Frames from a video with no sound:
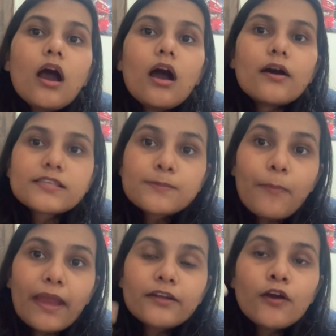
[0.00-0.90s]

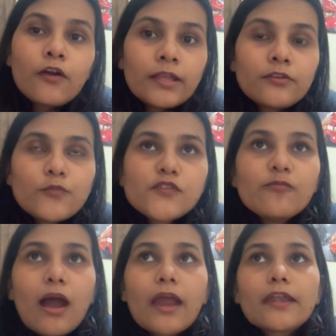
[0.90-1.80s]
aspect in terms of
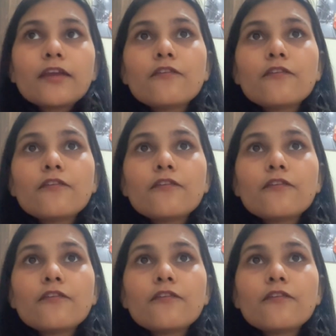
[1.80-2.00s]
marketing,